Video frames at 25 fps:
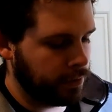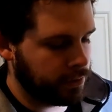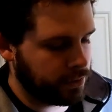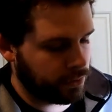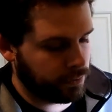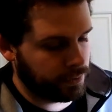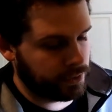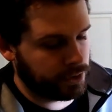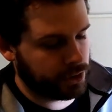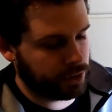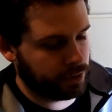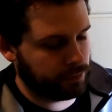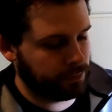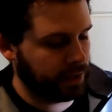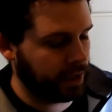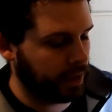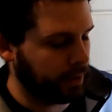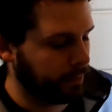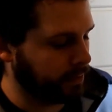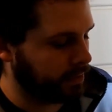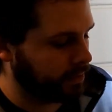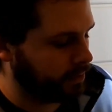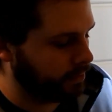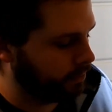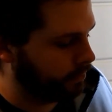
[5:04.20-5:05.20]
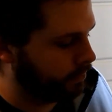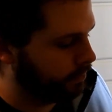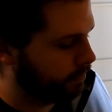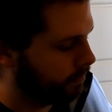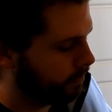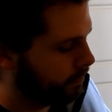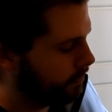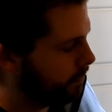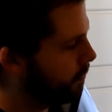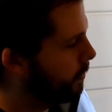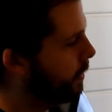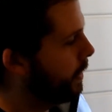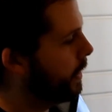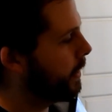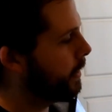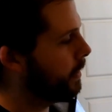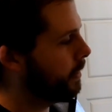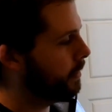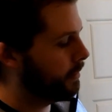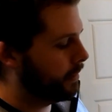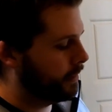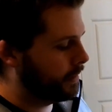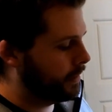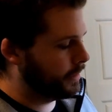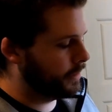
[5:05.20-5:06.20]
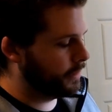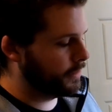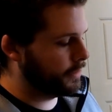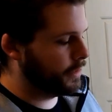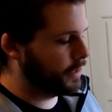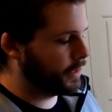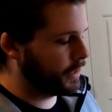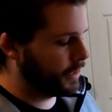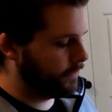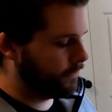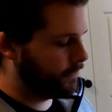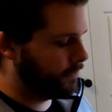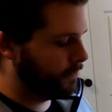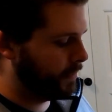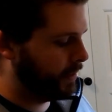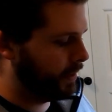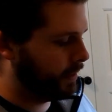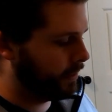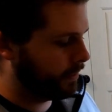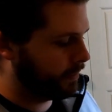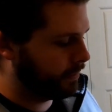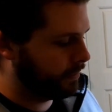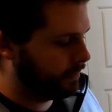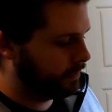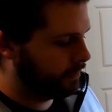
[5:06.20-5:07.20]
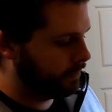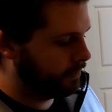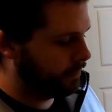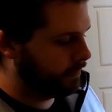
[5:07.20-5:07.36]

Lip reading: So we should be able to lock it and unlock it from here.